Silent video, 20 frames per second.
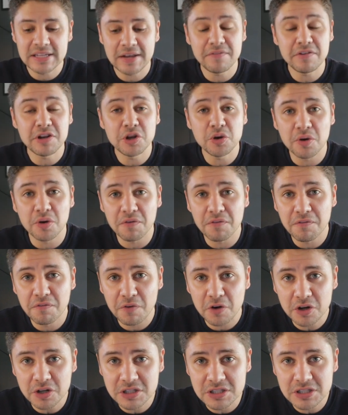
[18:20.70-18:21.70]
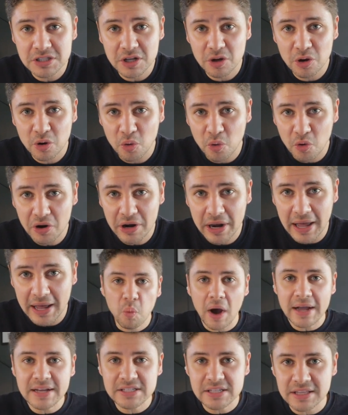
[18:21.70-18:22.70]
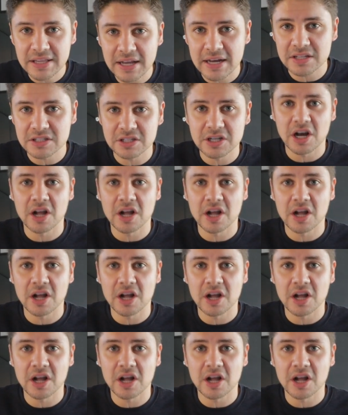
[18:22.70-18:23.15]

Plus, I'm gonna try to put up a video or two as